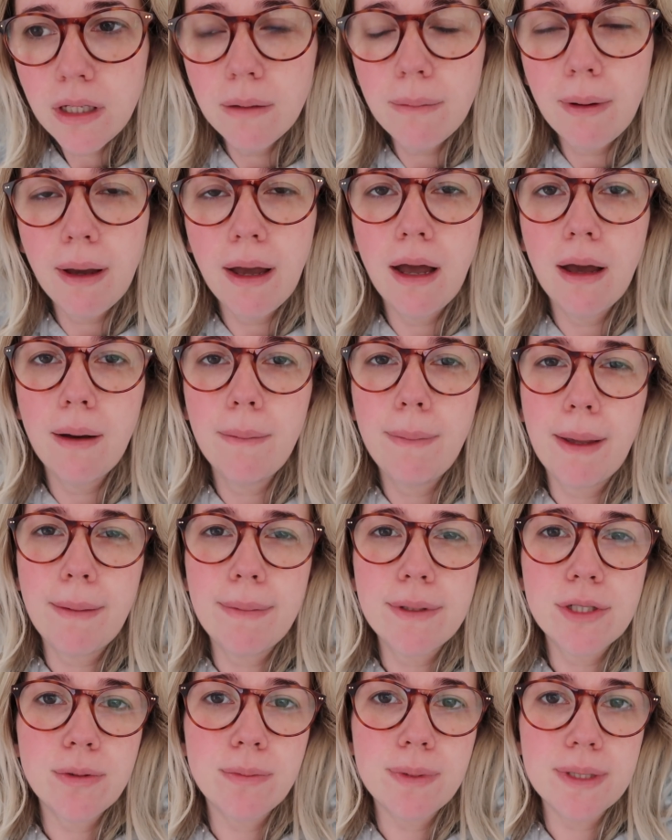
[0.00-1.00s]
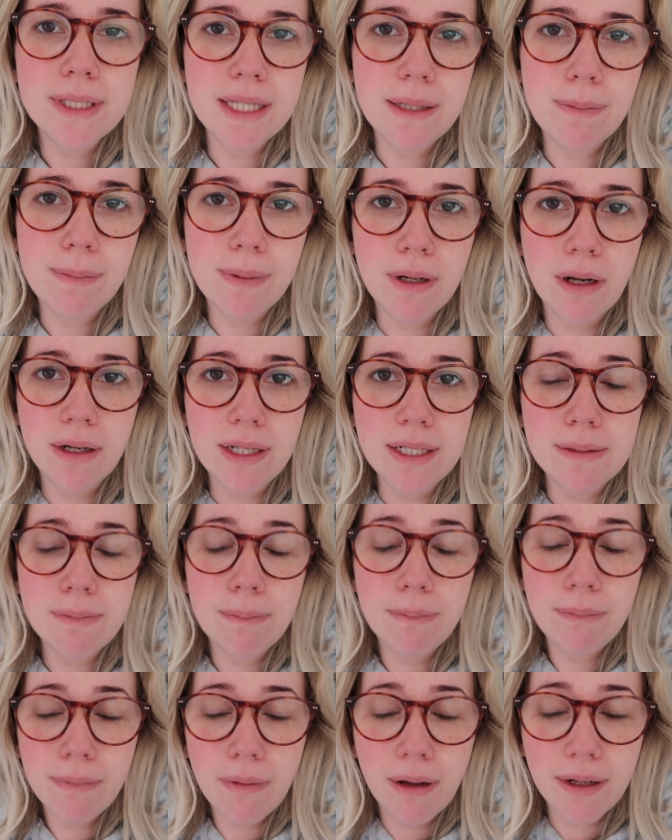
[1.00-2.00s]
about how baby should be sleeping on
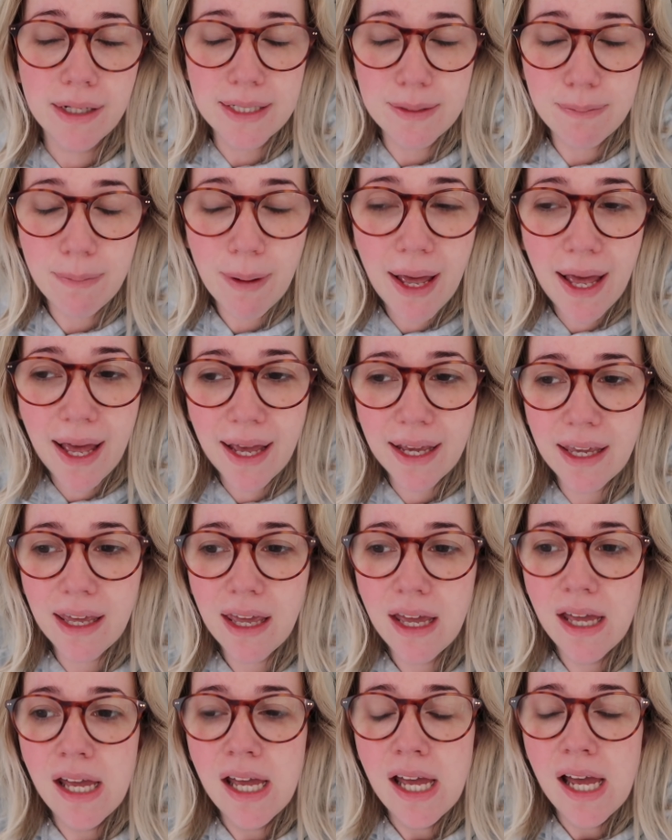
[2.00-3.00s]
his back,